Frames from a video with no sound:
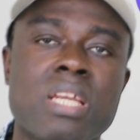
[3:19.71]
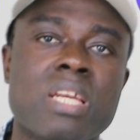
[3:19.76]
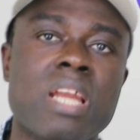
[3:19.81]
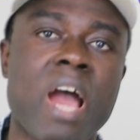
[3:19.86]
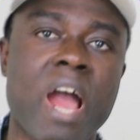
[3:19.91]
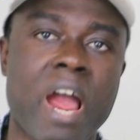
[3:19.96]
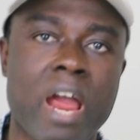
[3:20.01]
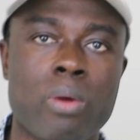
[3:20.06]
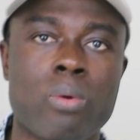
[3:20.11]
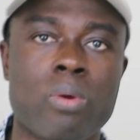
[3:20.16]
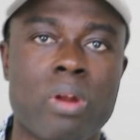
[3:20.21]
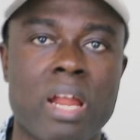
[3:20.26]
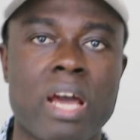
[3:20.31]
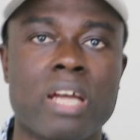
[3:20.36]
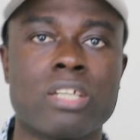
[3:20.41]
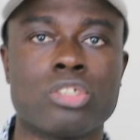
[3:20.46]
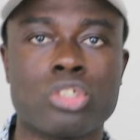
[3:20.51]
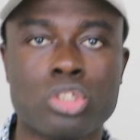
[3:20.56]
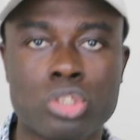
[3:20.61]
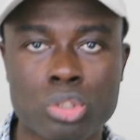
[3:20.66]
in
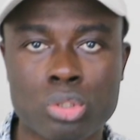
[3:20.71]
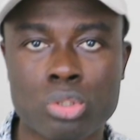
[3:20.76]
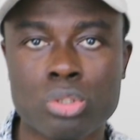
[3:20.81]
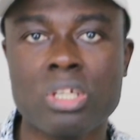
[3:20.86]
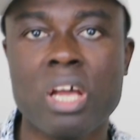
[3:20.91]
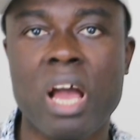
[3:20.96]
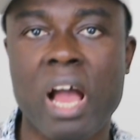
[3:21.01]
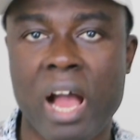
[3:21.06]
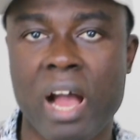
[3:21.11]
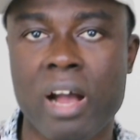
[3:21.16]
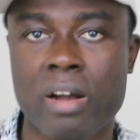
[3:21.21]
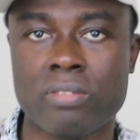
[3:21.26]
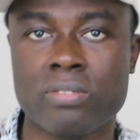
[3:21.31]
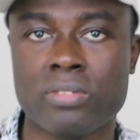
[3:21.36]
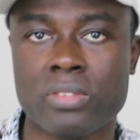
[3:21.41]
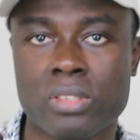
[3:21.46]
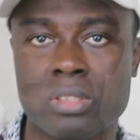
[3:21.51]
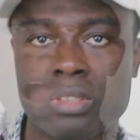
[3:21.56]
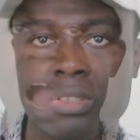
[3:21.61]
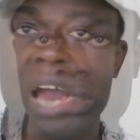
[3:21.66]
Ireland should have.